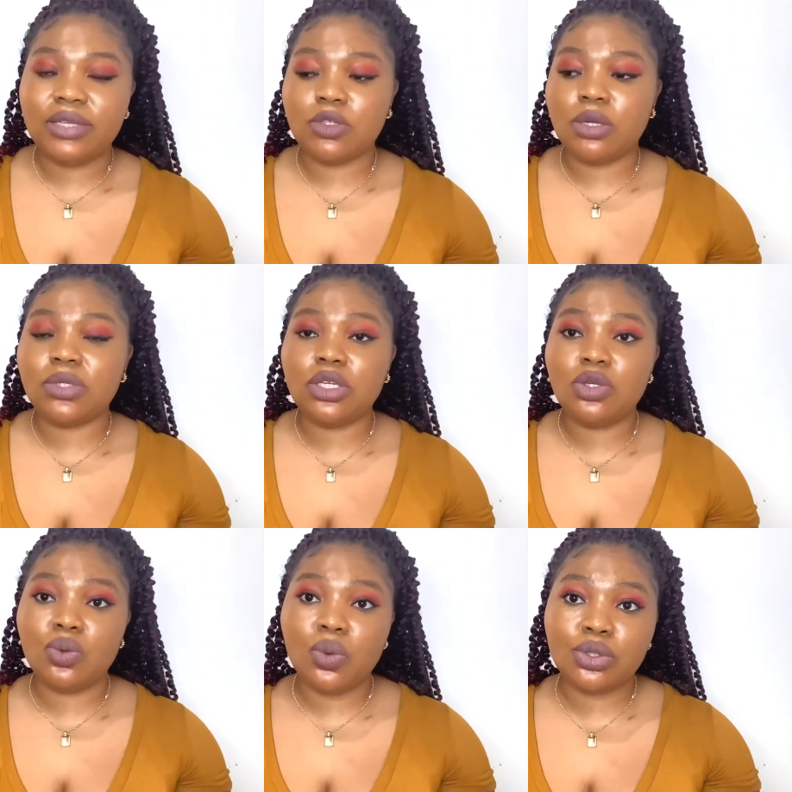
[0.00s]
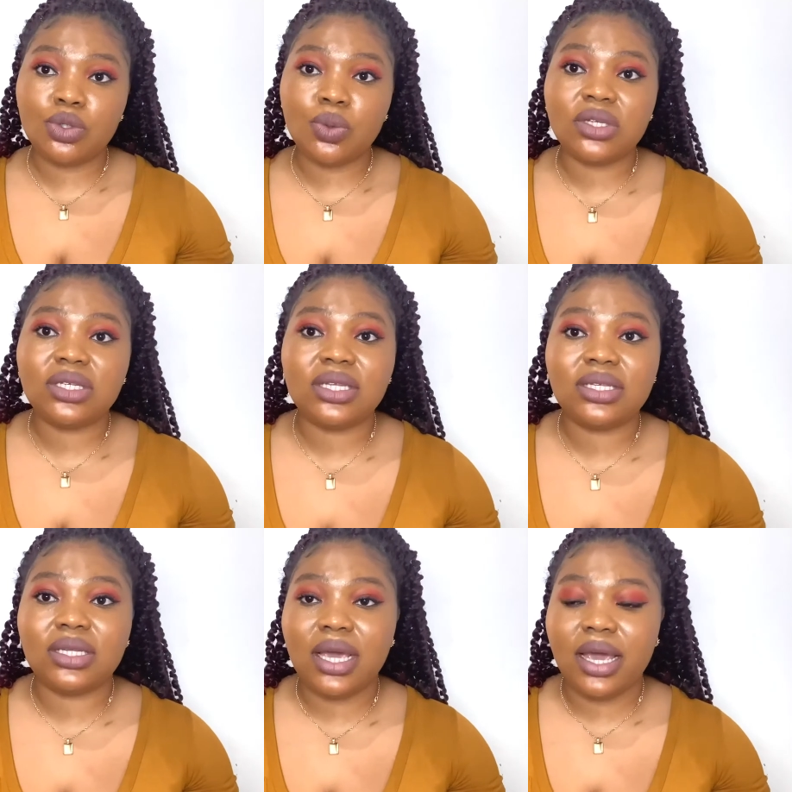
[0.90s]
If something you want to watch, stay
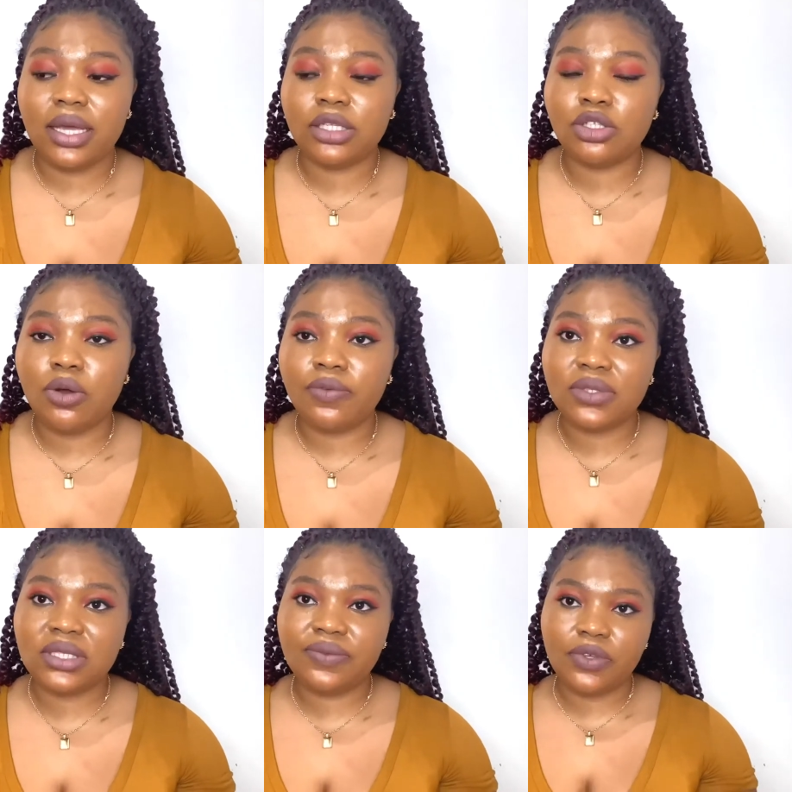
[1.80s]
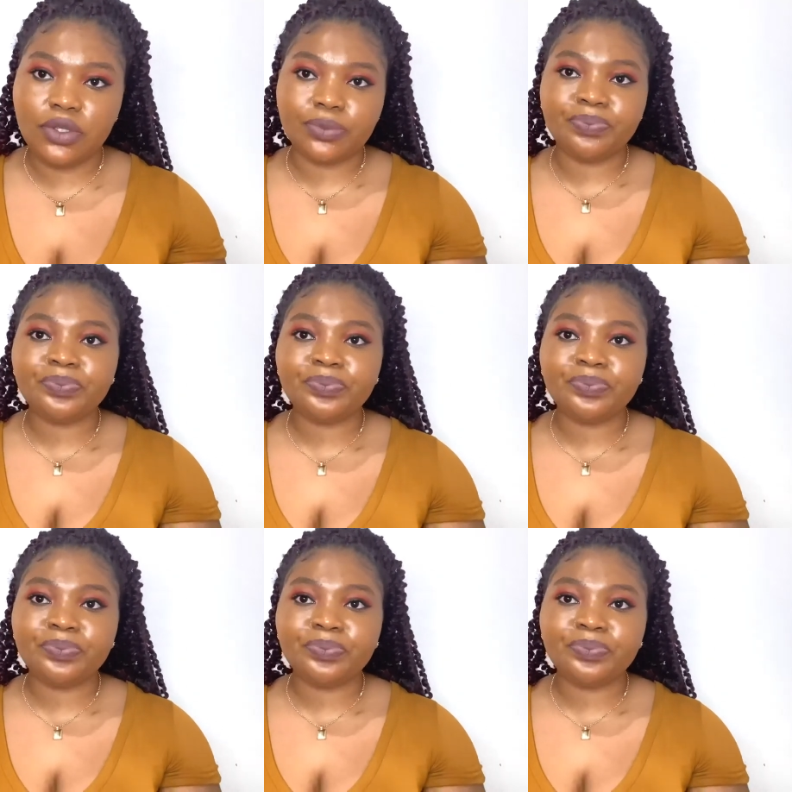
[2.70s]
to the end of this video.